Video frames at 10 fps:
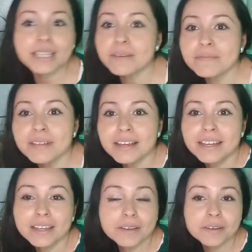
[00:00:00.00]
them
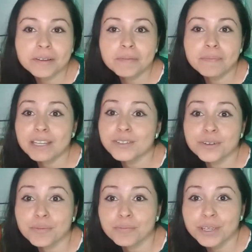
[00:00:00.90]
by your
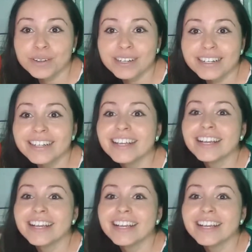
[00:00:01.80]
computer,